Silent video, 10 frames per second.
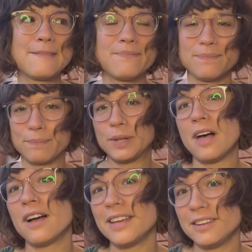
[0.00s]

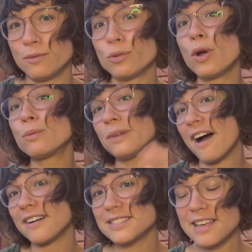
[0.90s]
blocked
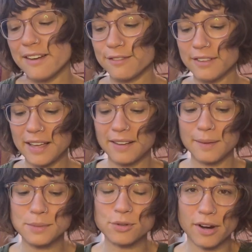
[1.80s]
roadblocks have like
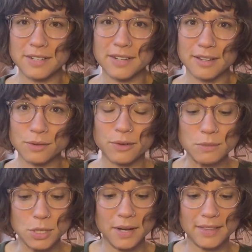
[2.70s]
obstructed us from
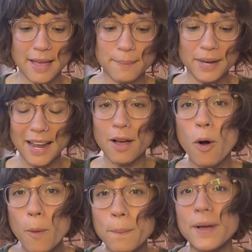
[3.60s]
doing that. But I
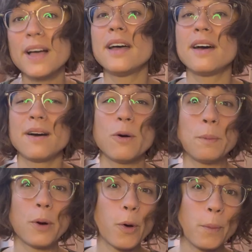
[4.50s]
hope,
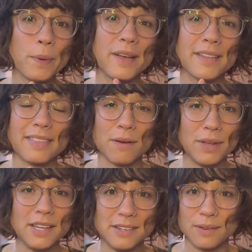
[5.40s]
hope, hope that
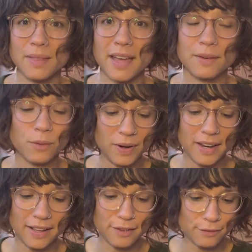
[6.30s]
we can do that one
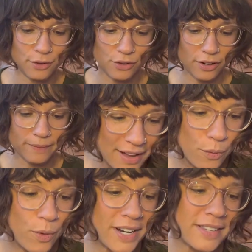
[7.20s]
day in the future.
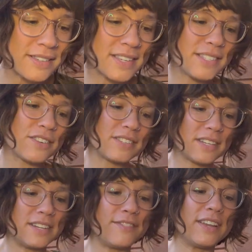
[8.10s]
What does your
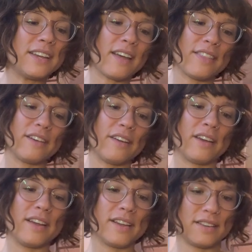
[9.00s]
significant
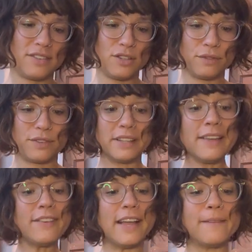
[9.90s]
other do for a
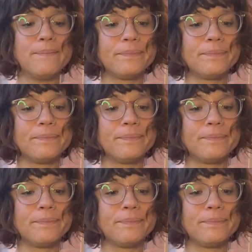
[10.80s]
living?